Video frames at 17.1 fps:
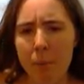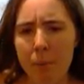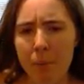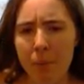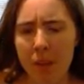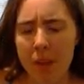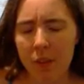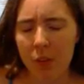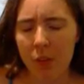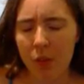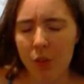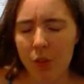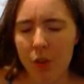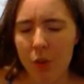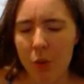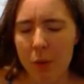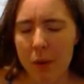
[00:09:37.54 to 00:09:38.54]

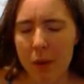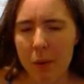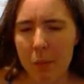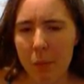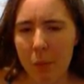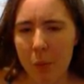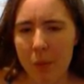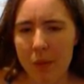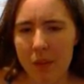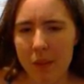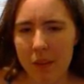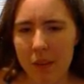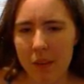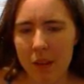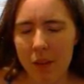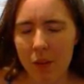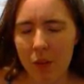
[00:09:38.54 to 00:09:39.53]
killed 2 people and
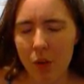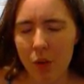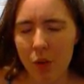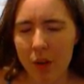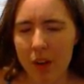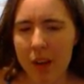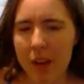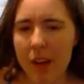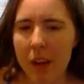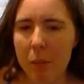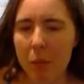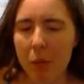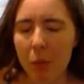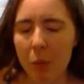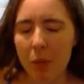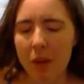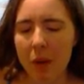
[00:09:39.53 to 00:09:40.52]
killed her
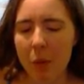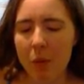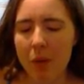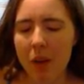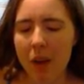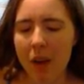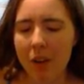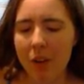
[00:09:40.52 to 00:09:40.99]
kidnappers when they were 9,